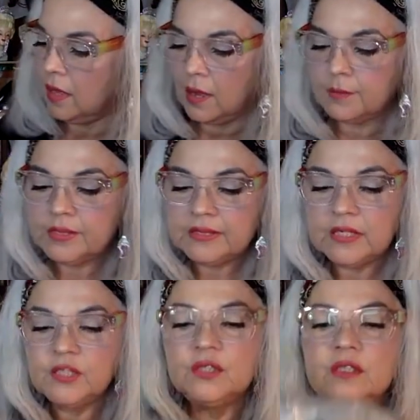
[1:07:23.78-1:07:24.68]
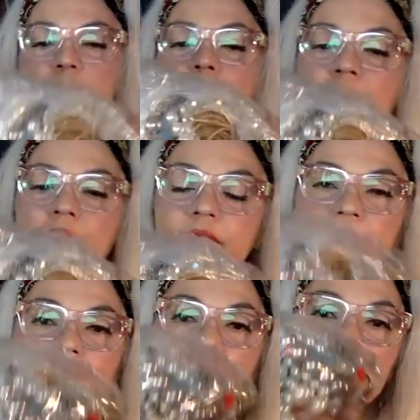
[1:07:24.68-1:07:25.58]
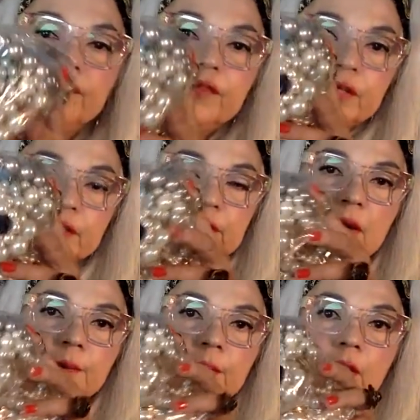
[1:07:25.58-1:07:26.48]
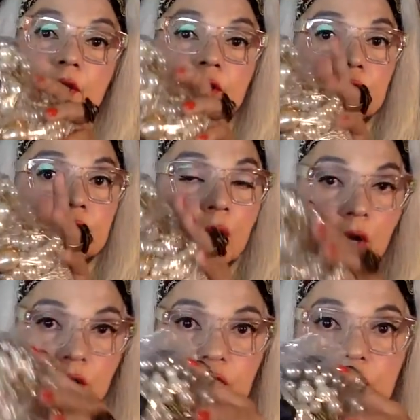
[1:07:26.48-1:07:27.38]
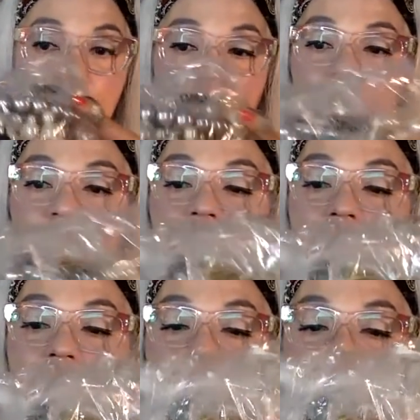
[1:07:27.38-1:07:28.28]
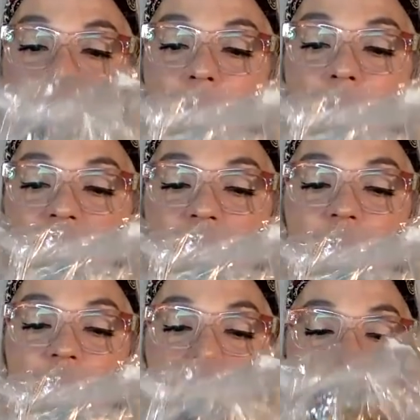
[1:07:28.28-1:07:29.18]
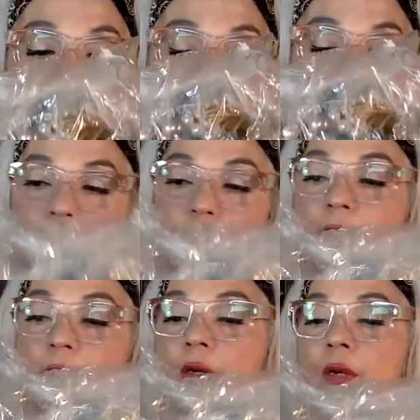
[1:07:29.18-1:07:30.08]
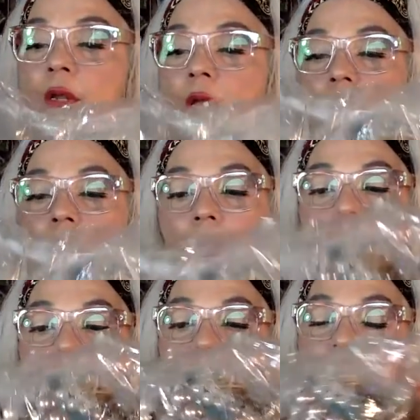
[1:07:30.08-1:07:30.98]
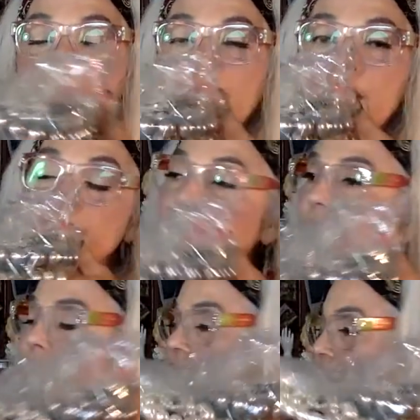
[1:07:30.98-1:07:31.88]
I'm going to send you this bag that I had fixed up to auction off at the benefit for Rolling Picker. I just thought I would do that because,